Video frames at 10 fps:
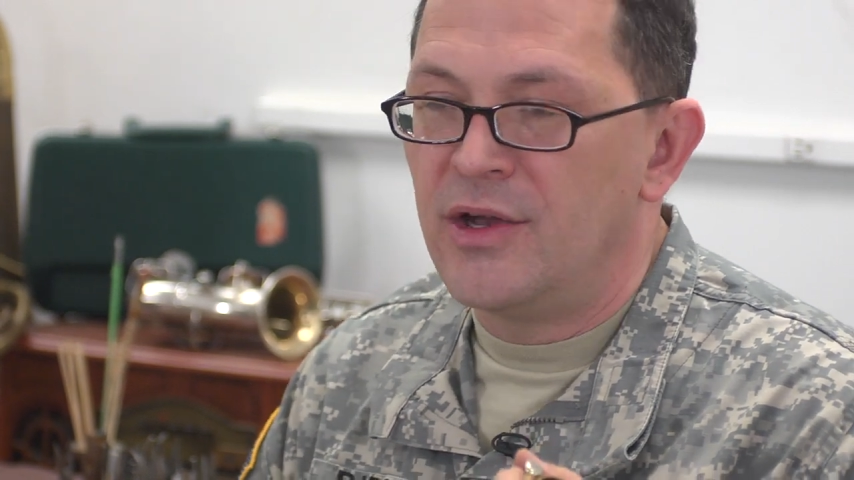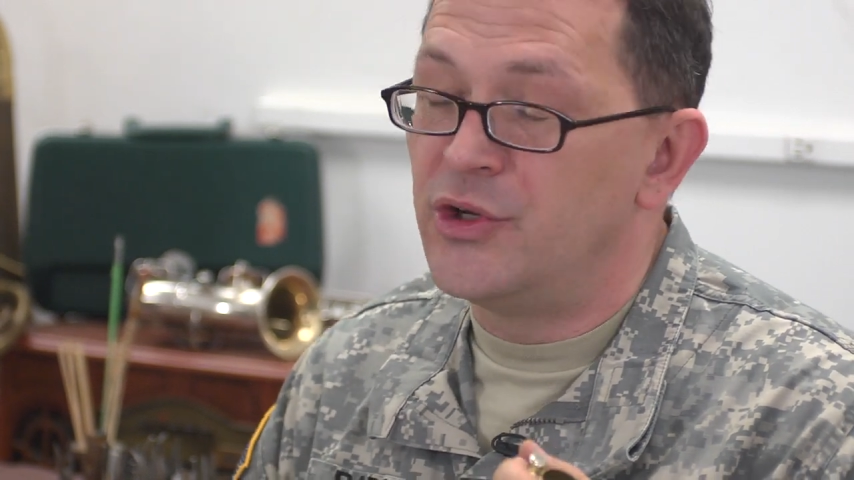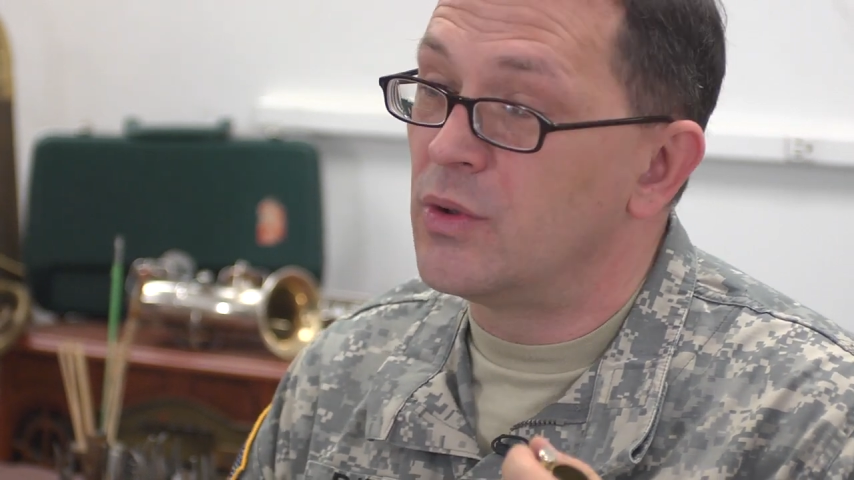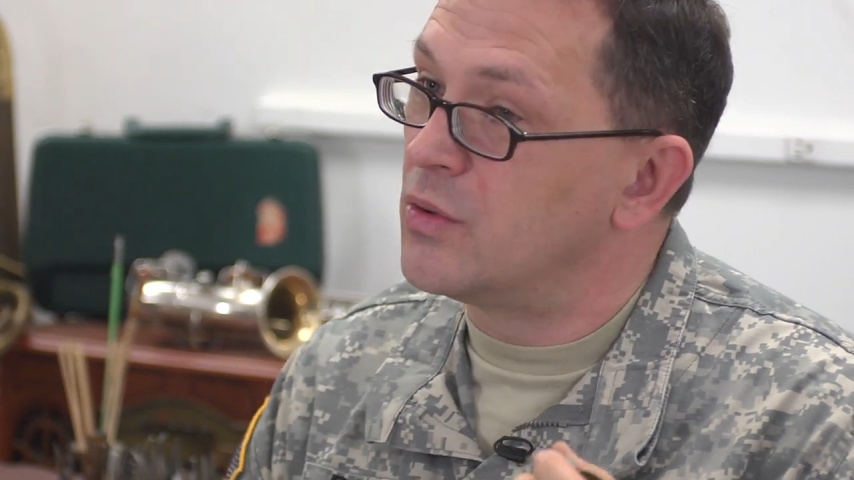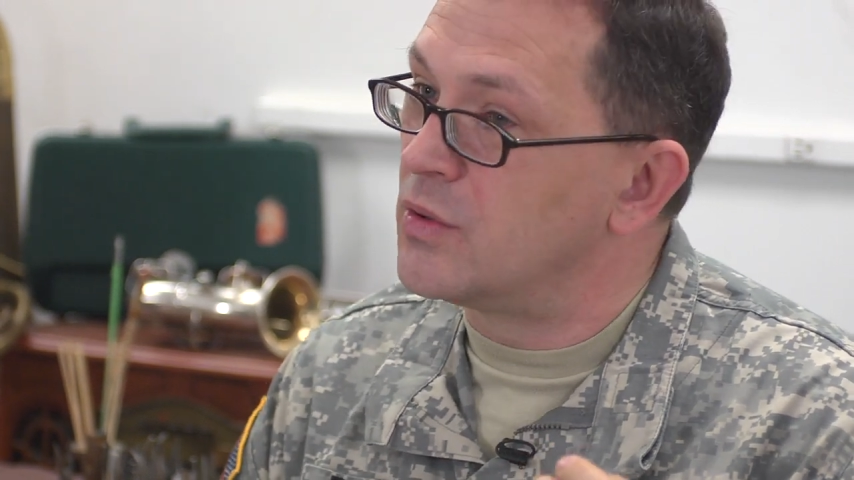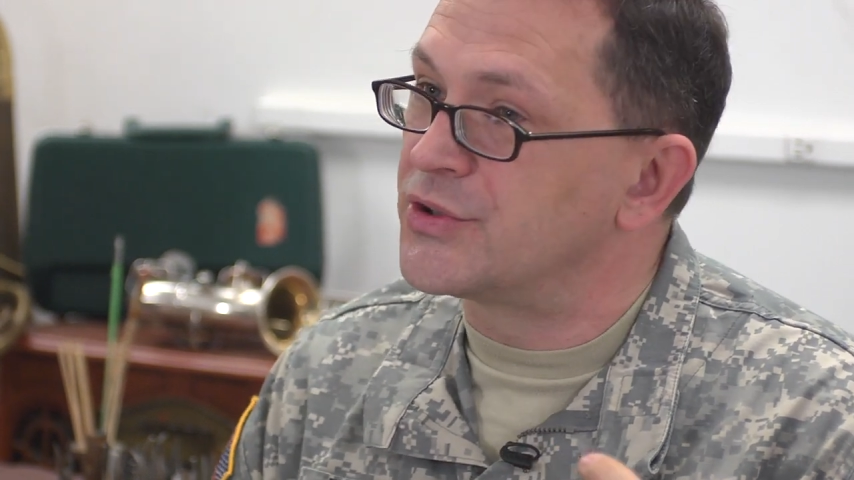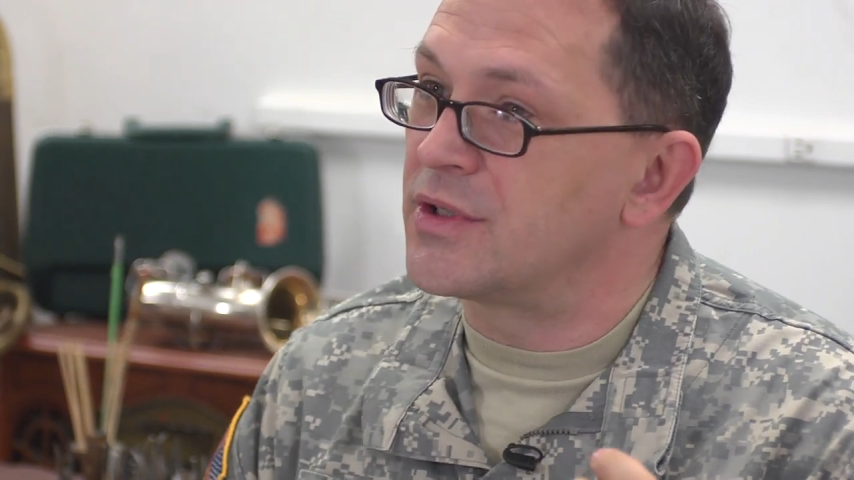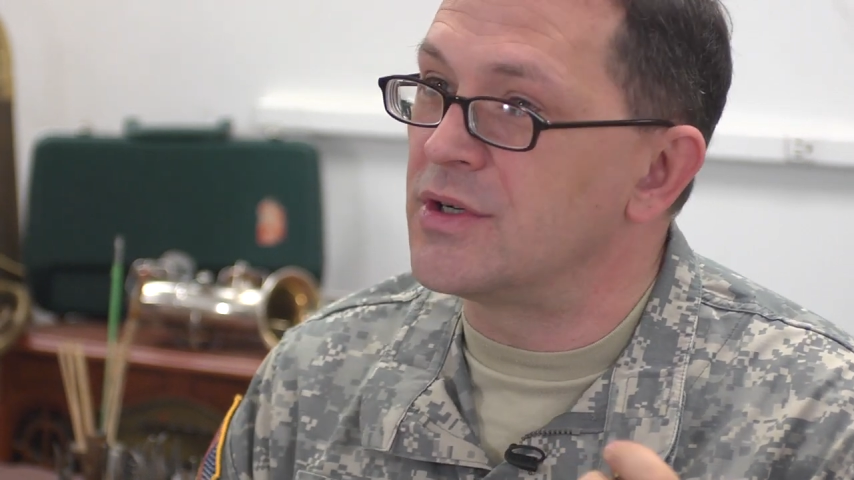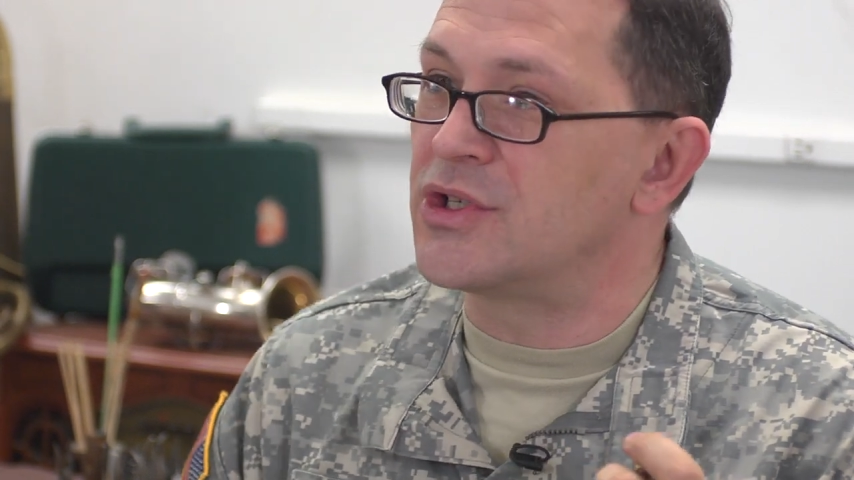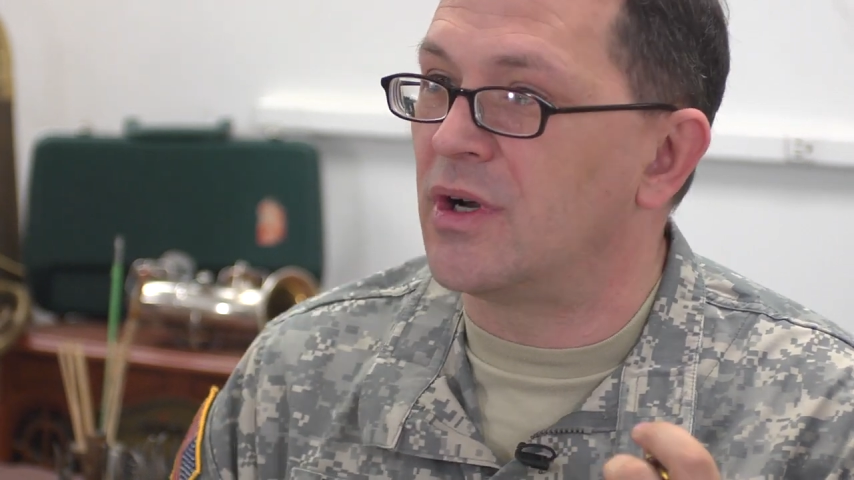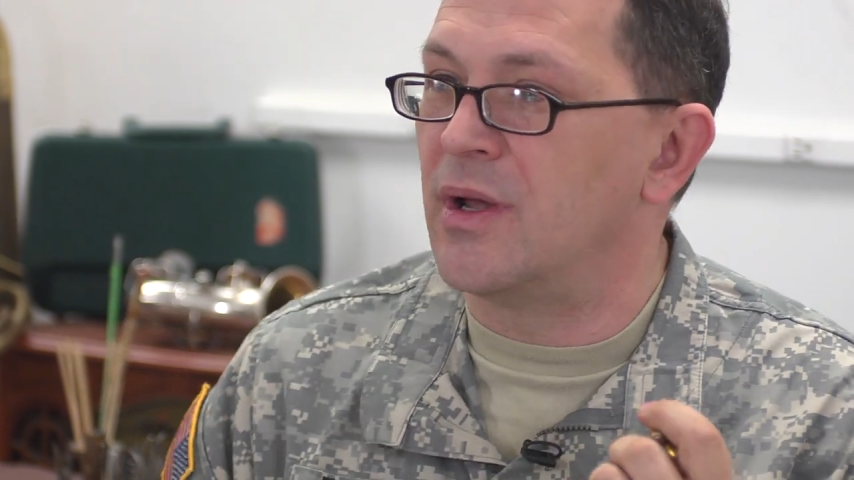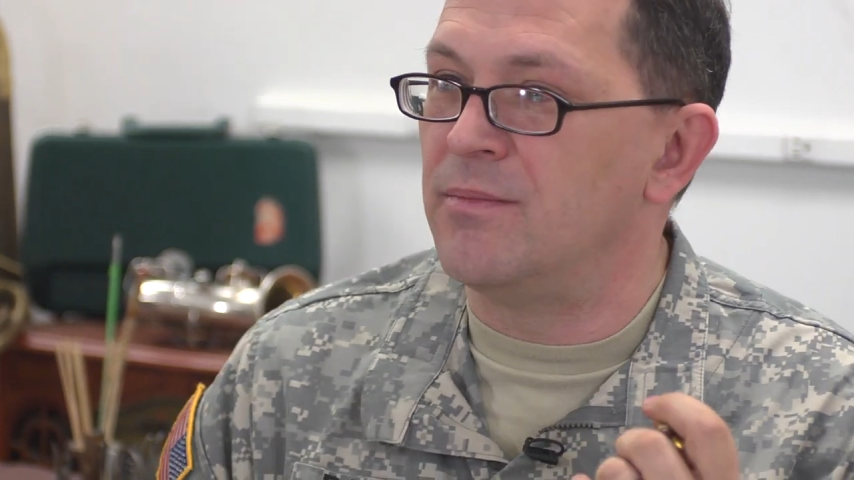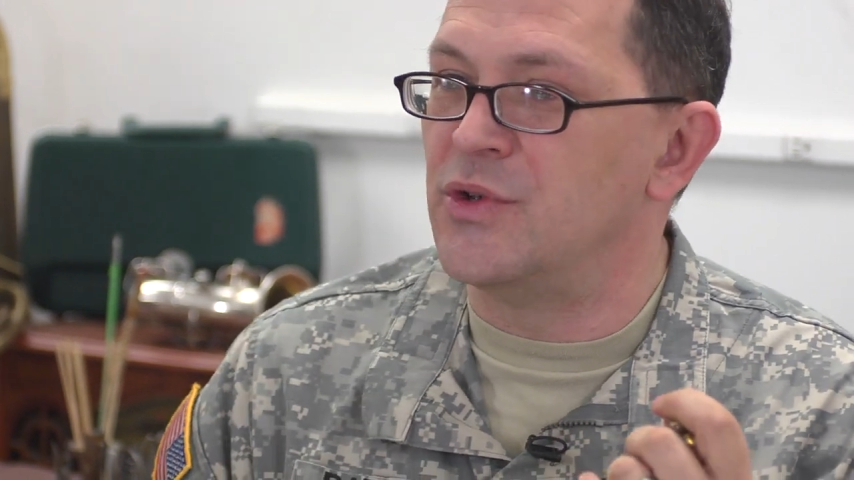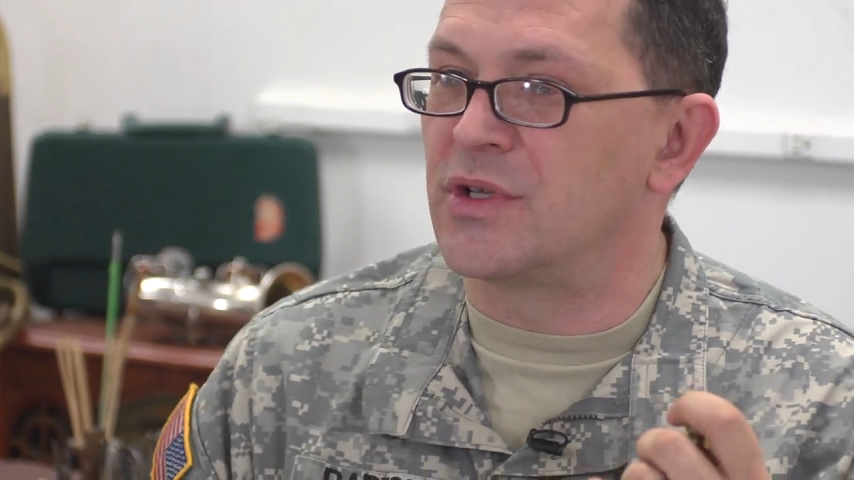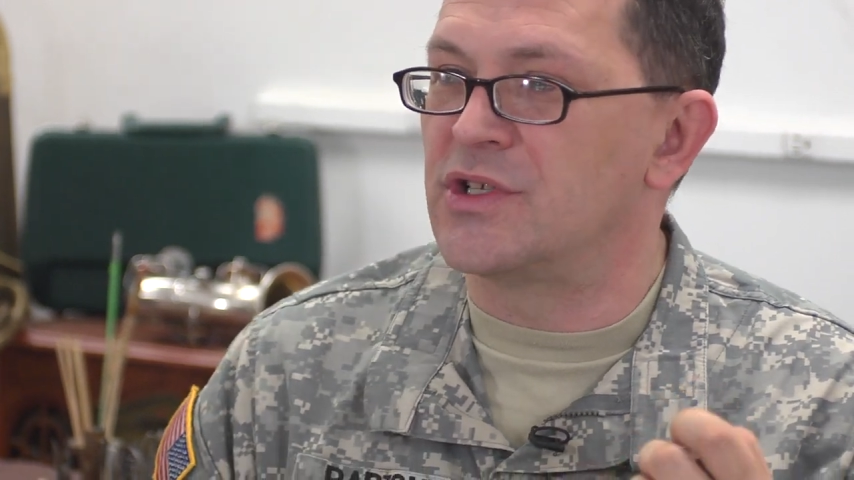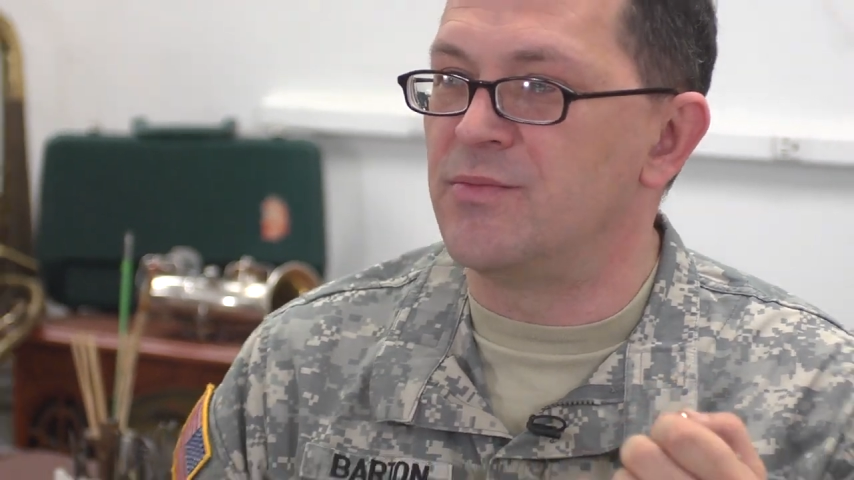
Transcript: do a Google search on musical